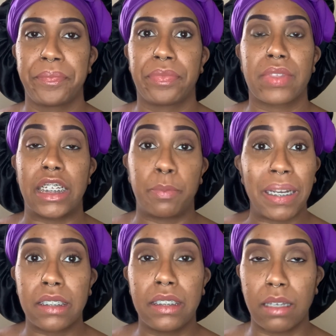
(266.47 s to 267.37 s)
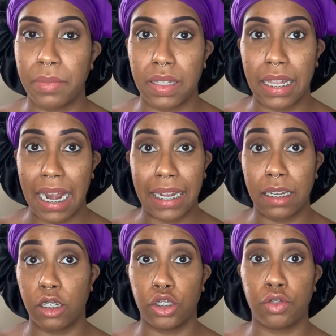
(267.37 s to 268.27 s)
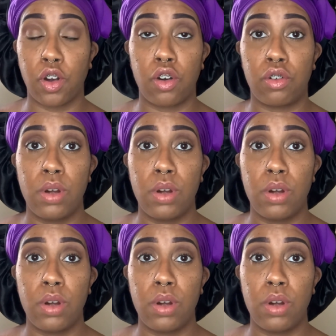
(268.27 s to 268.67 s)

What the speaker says: especially something that I can control,